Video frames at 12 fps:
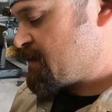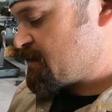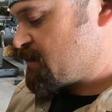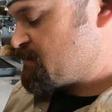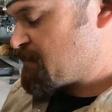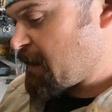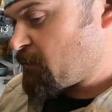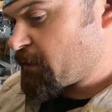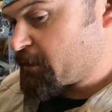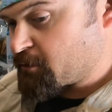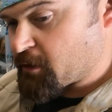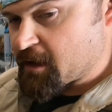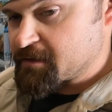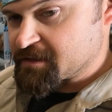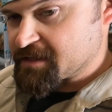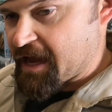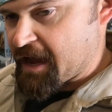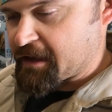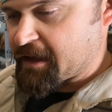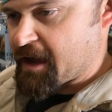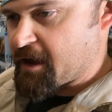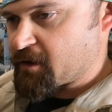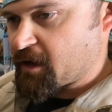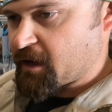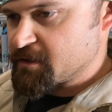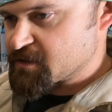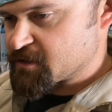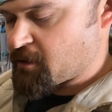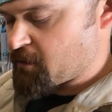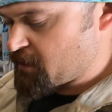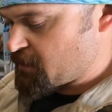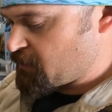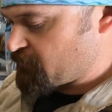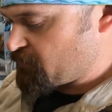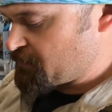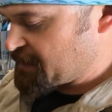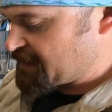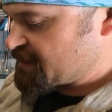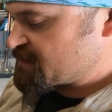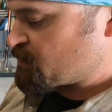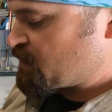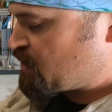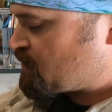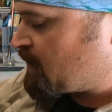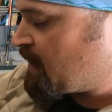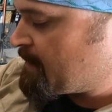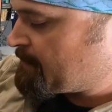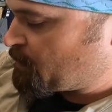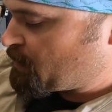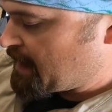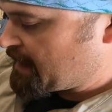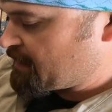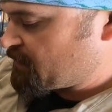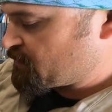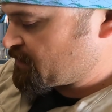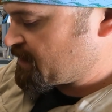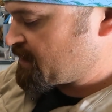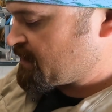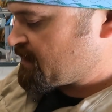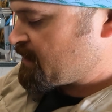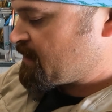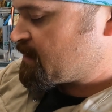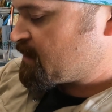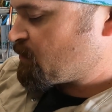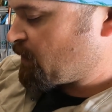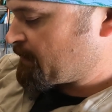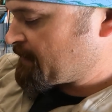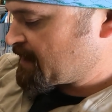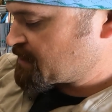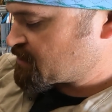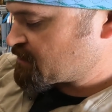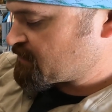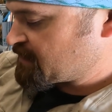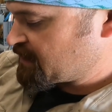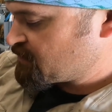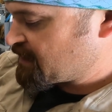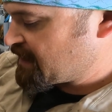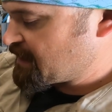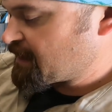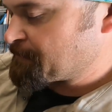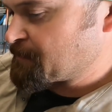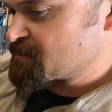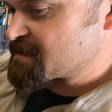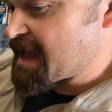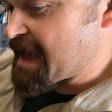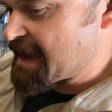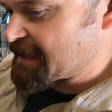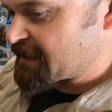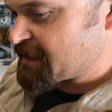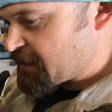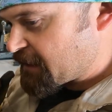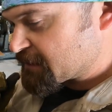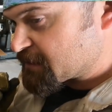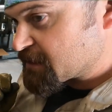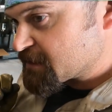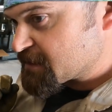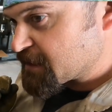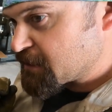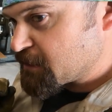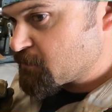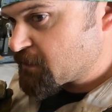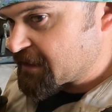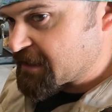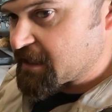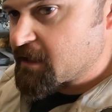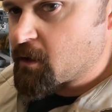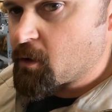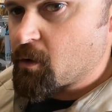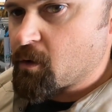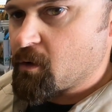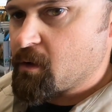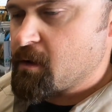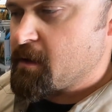you may want to grind the tack out and start it over, because when you come around, you want to make sure that you heat up your tack and continue to keyhole